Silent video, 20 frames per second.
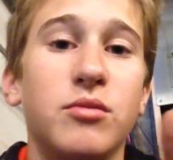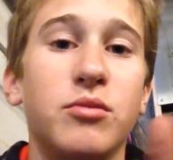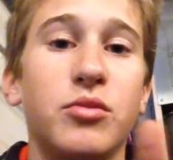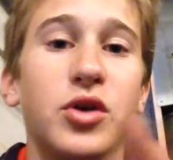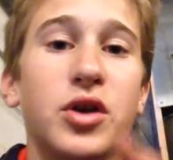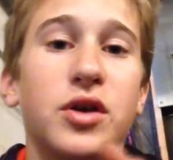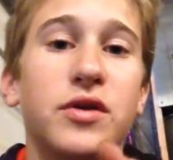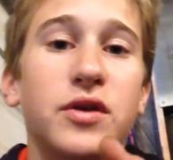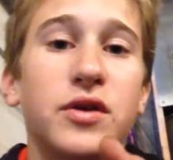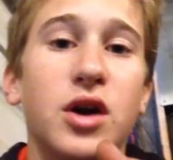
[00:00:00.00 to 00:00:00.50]

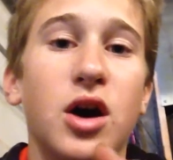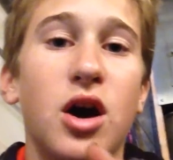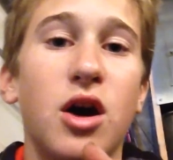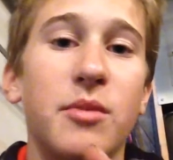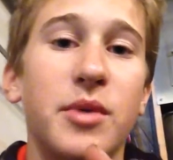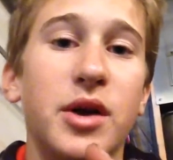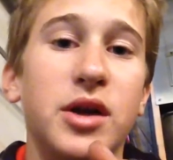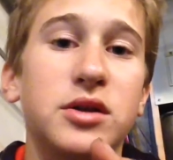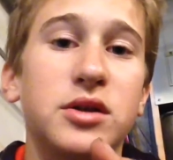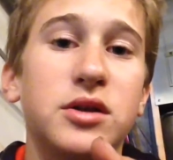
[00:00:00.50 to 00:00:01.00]
put it in the
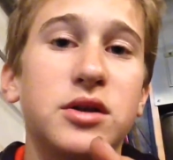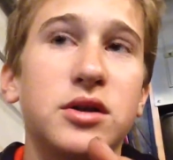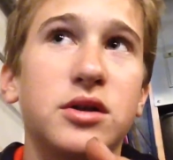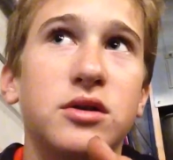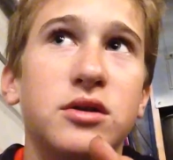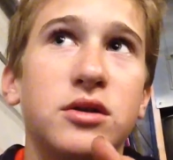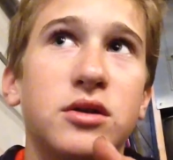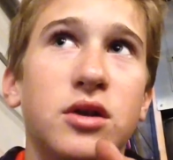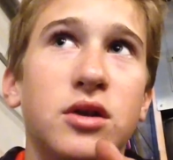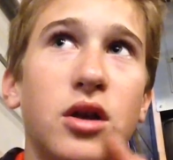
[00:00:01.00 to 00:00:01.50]
comments.
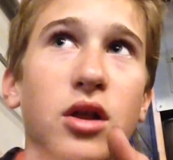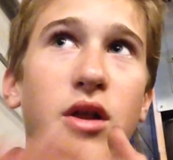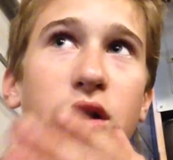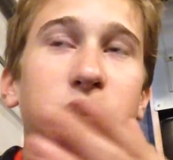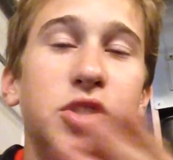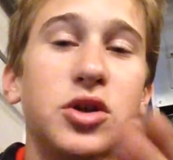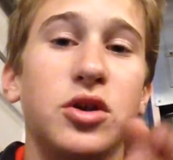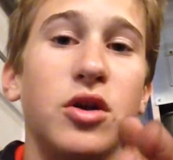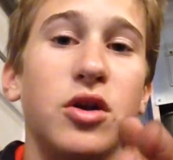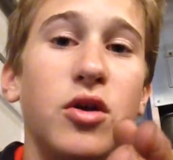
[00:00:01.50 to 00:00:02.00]
I'll
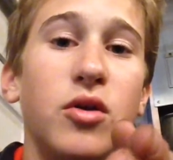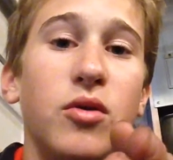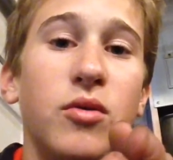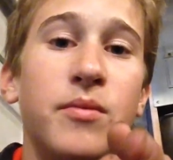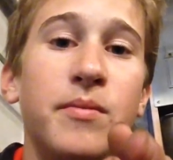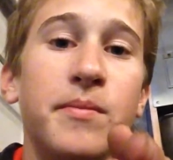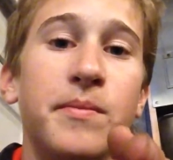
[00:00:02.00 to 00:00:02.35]
let you know.